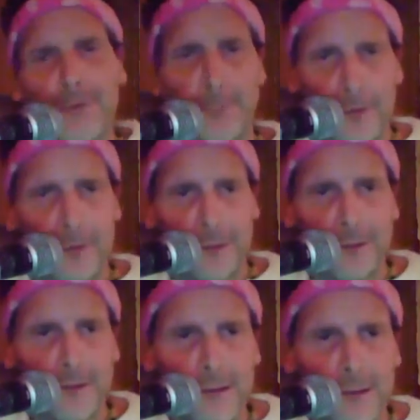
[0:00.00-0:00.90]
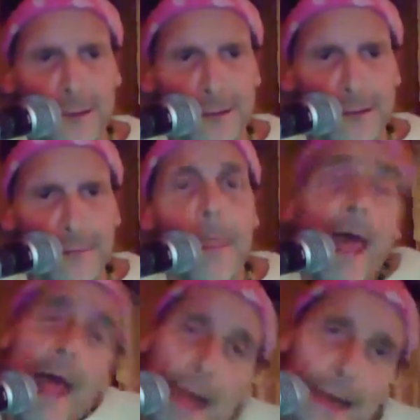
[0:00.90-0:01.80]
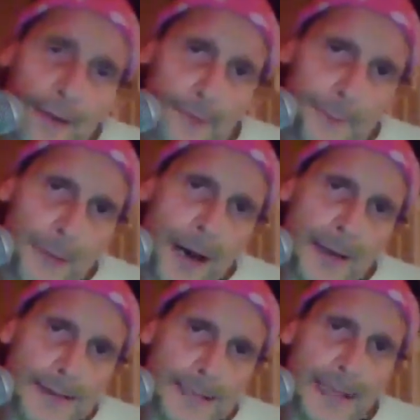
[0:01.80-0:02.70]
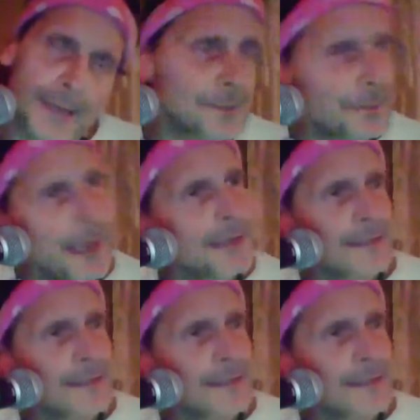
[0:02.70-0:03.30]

for me Everybody tells me